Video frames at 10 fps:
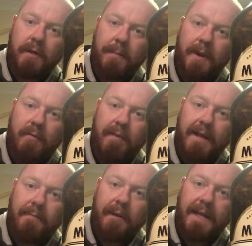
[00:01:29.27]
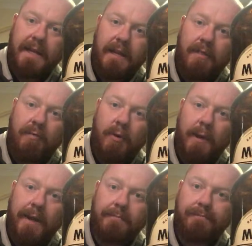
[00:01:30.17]
a bit of red bleeding
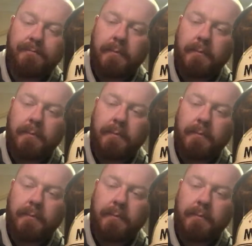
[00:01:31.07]
through it.